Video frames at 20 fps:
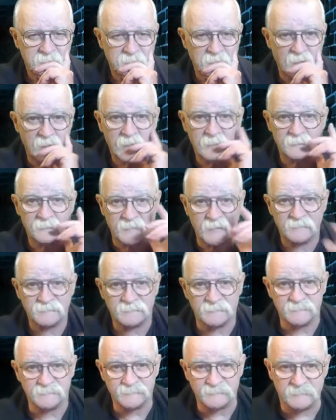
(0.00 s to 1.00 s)
I haven't
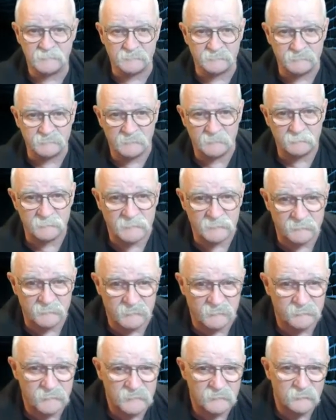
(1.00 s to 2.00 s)
actually seen it.
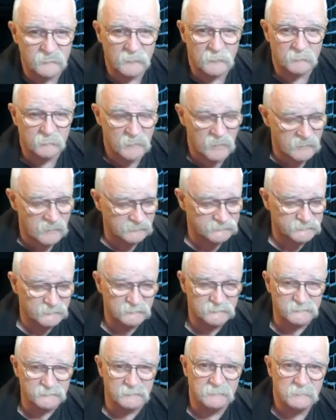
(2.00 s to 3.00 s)
It may have gone by because there
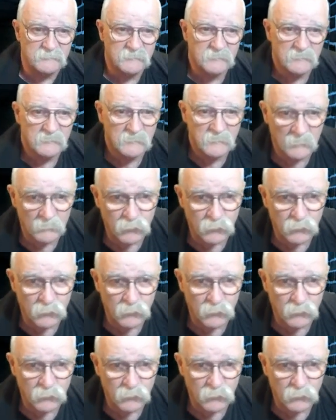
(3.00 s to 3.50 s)
was a